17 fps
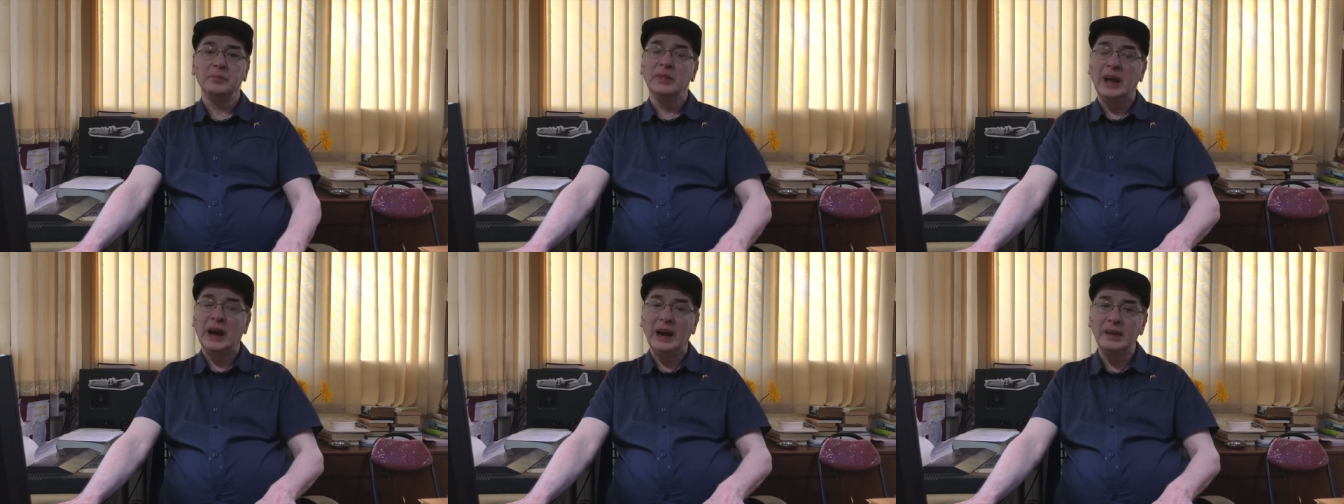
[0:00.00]

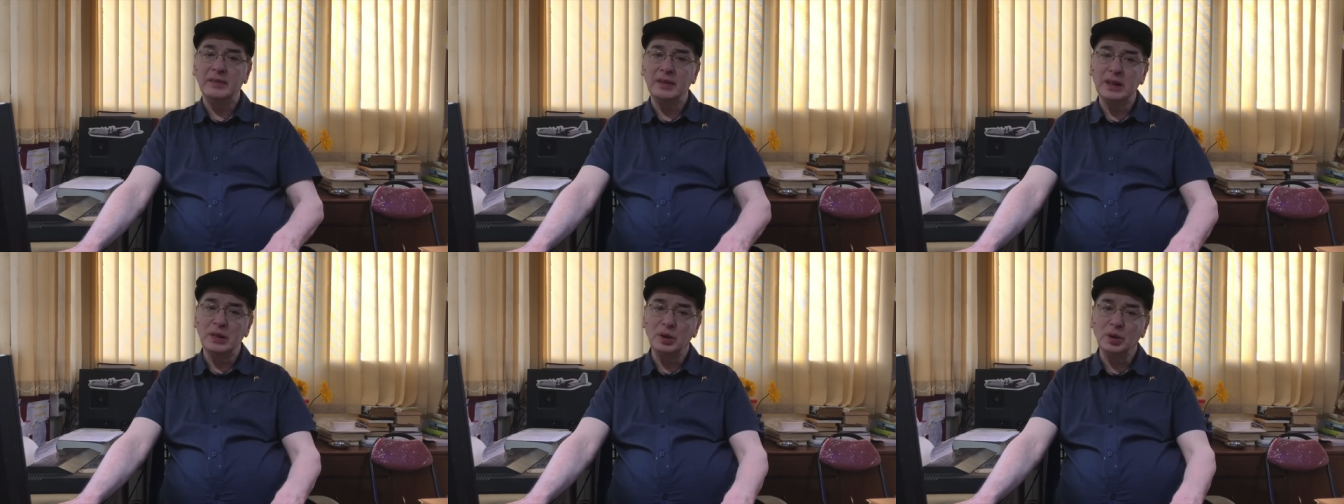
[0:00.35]
I
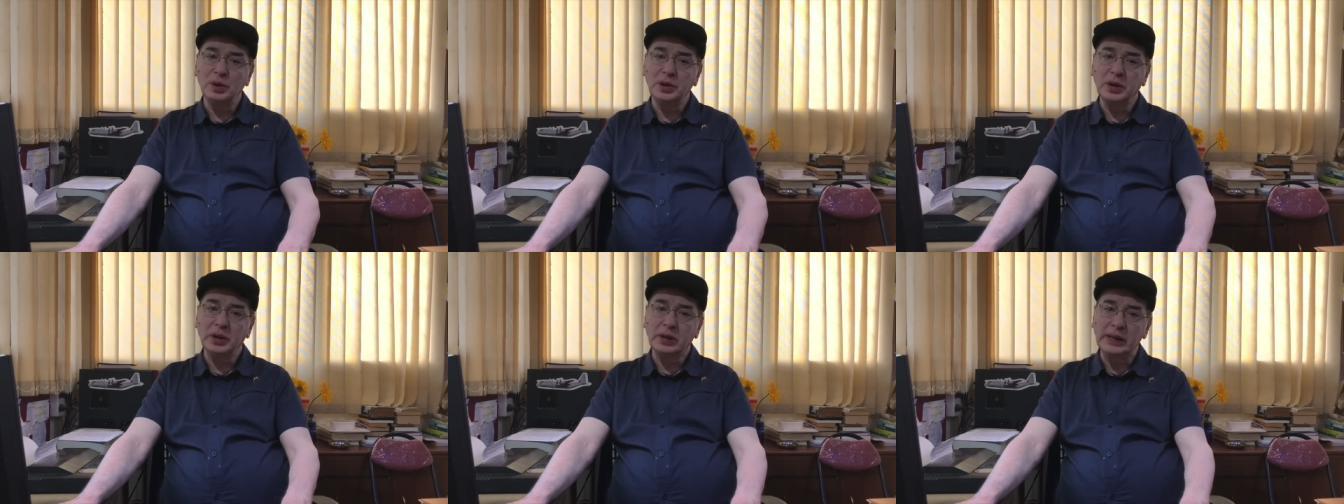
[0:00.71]
will
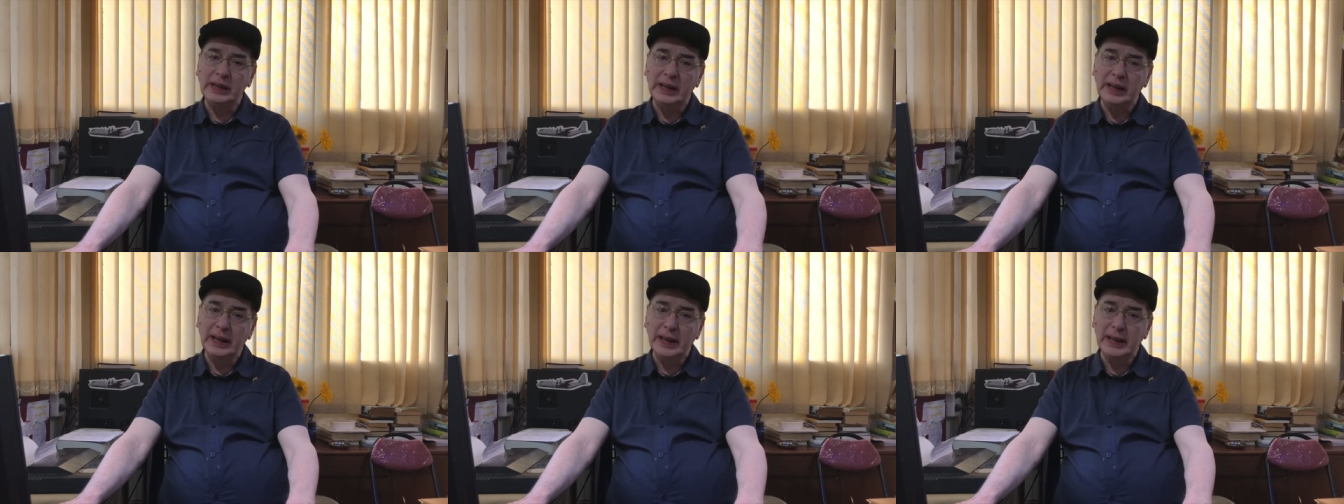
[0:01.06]
look
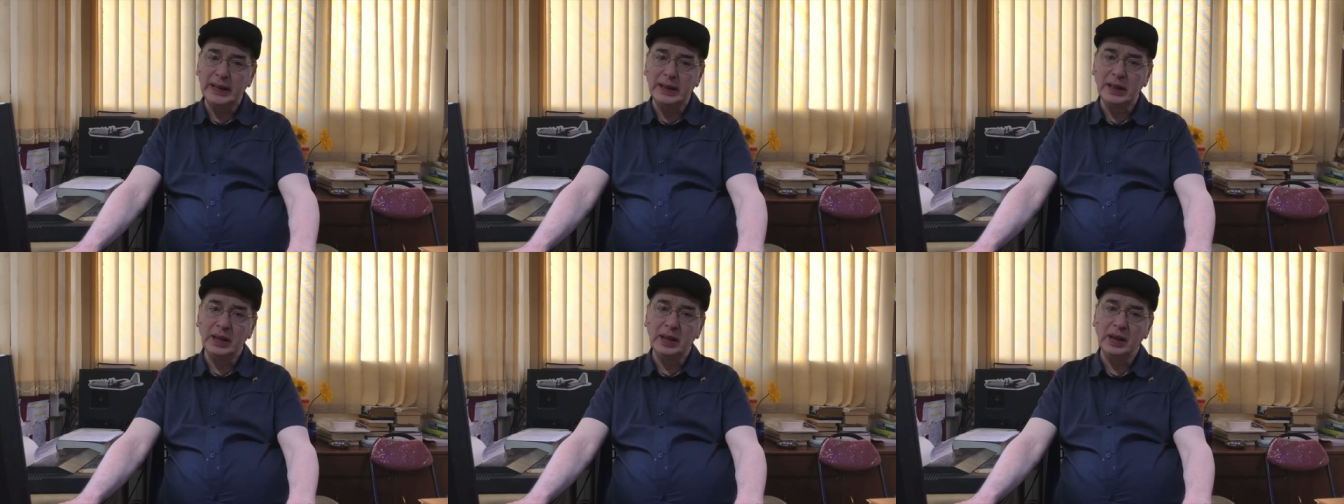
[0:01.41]

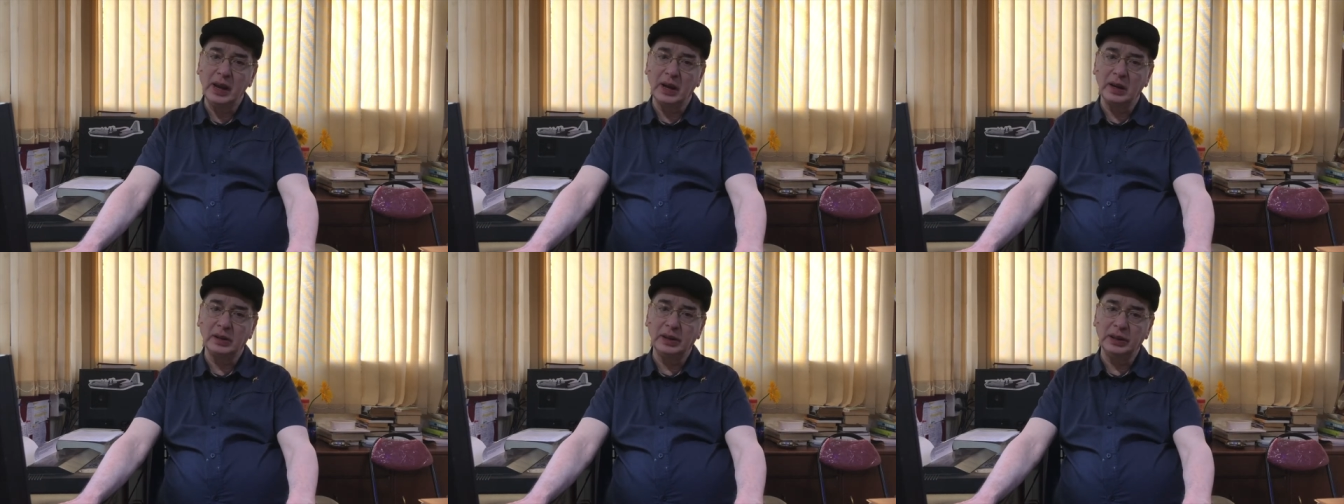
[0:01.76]
cleanly
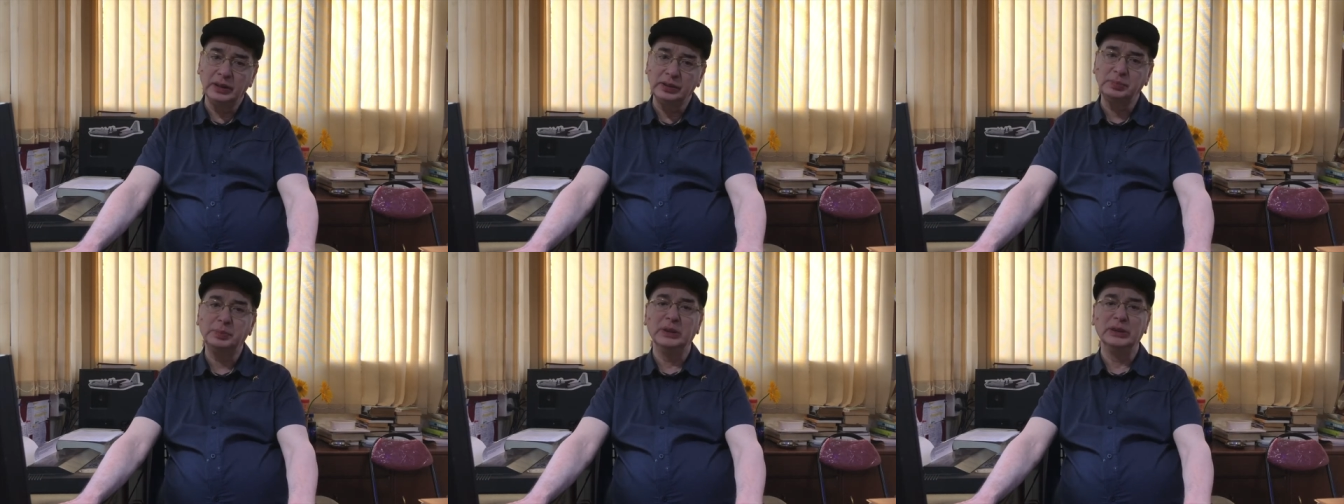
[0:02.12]
at
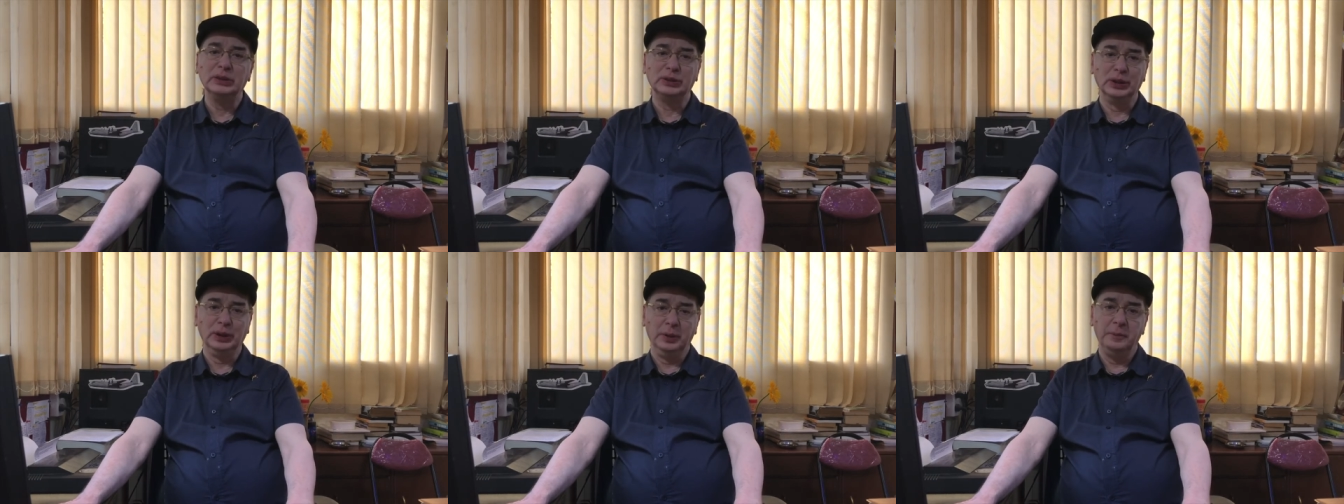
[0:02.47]
this
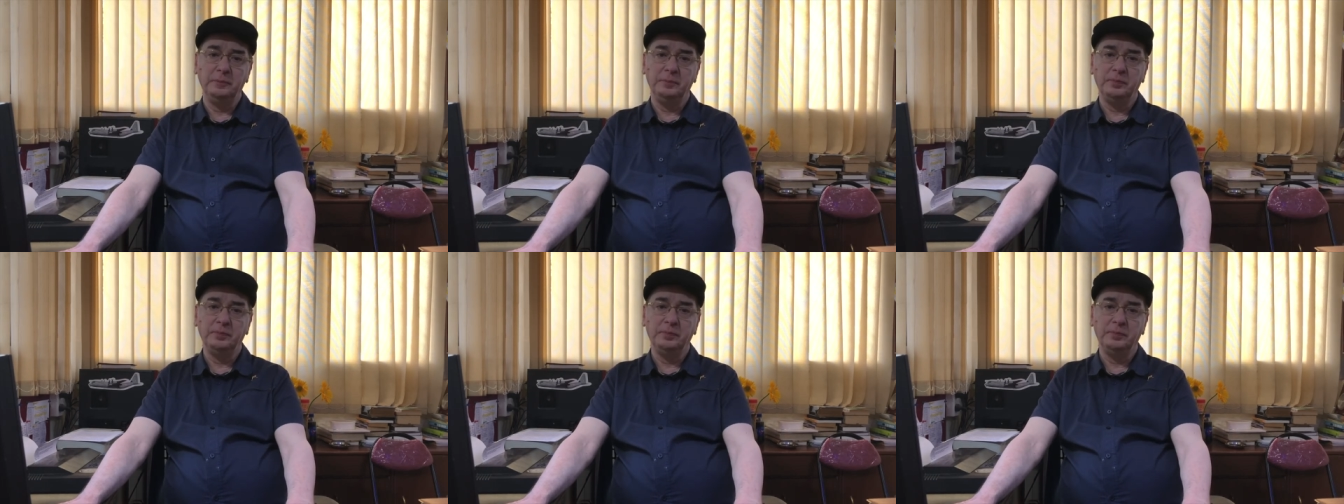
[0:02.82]
person